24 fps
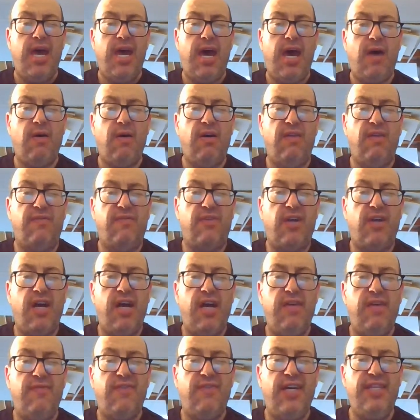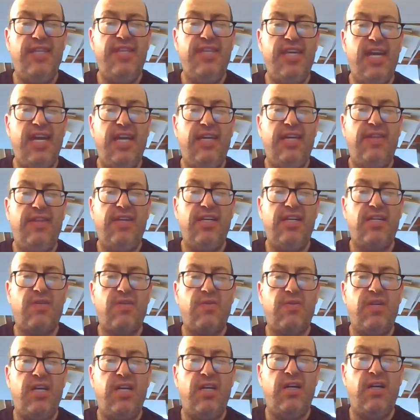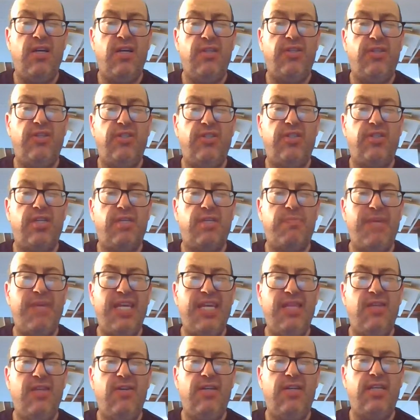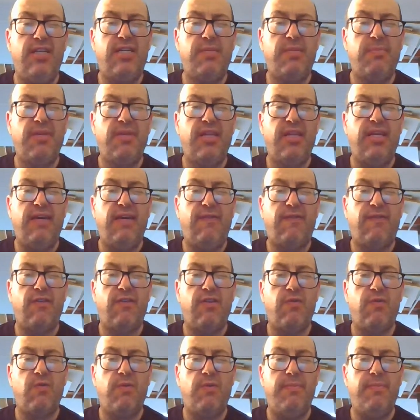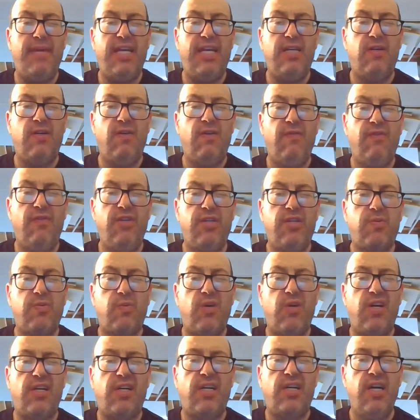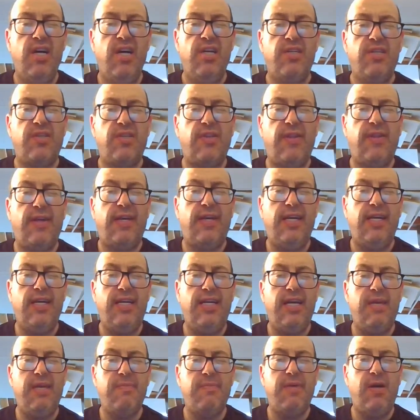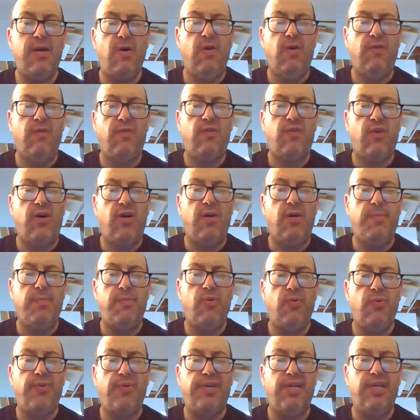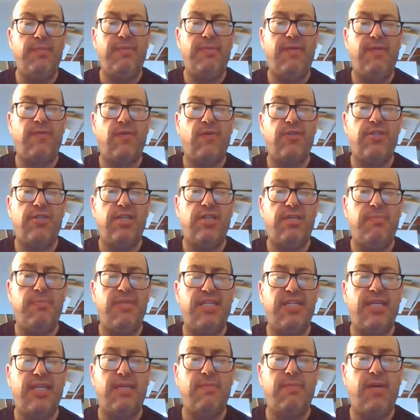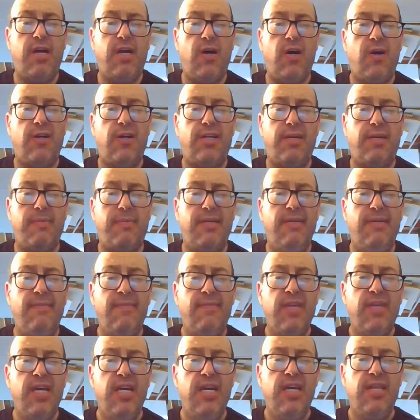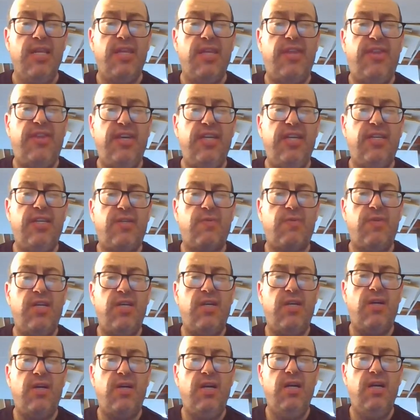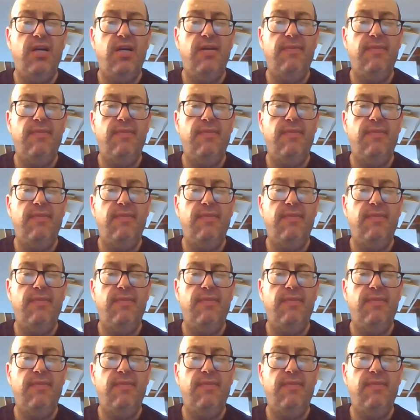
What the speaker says: However, I invite the atheist reader to suspend their disbelief for the remainder of this work so they can get my overall point before dismissing my argument. The theist reader